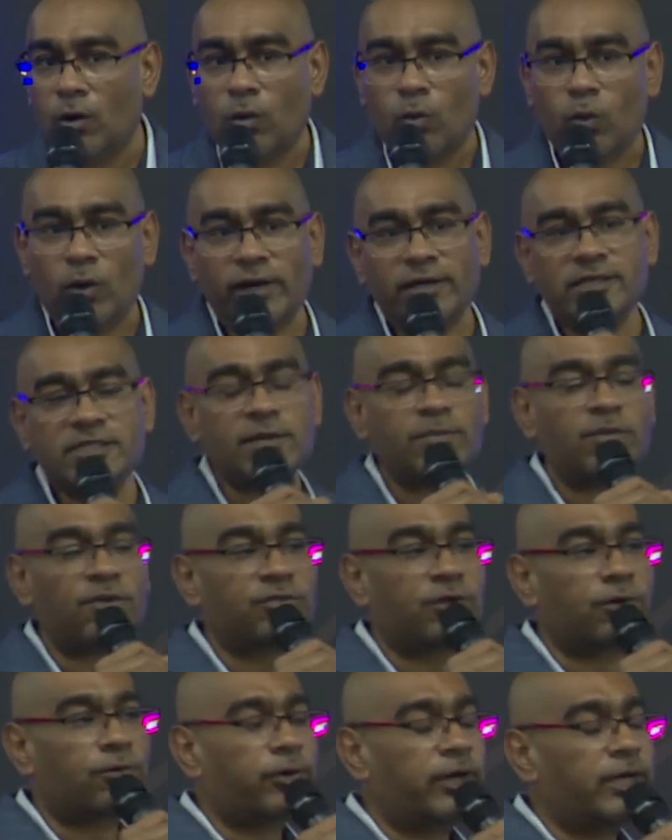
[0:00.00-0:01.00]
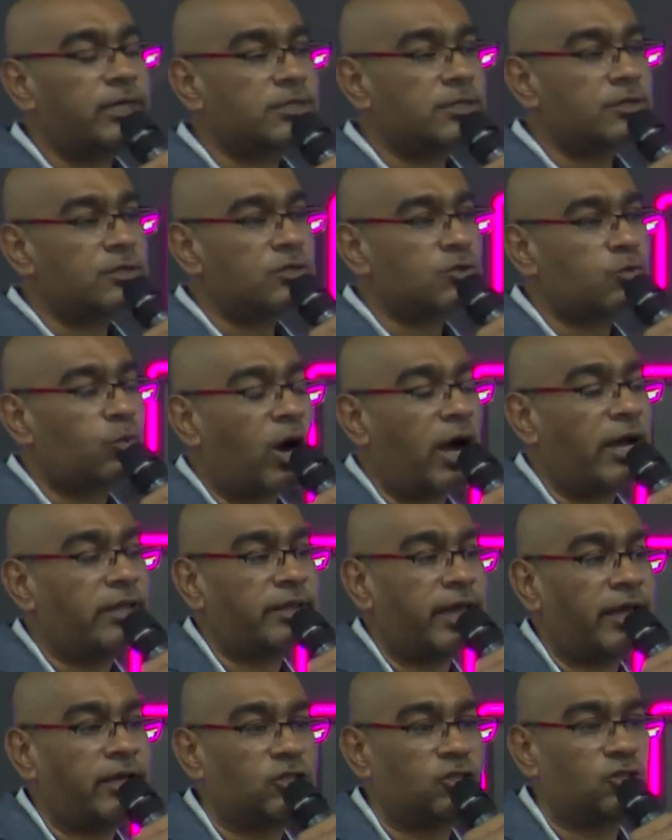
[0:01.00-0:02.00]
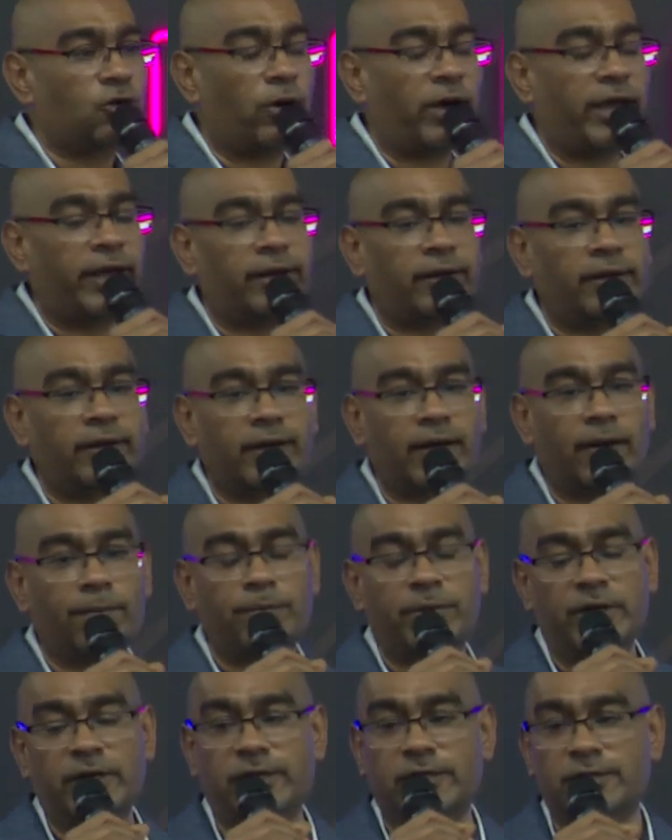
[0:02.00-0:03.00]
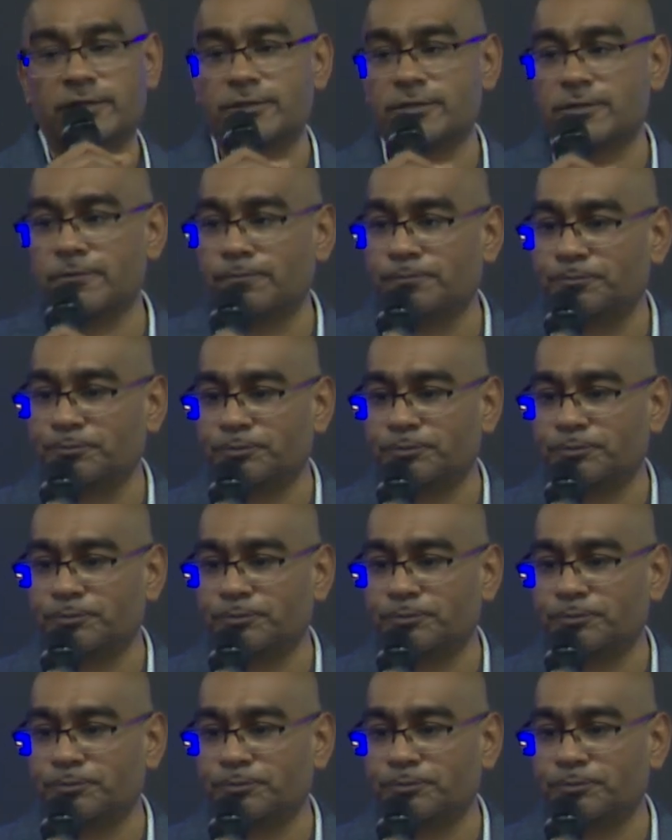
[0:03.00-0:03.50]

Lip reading: what are some of the reasons why they join companies?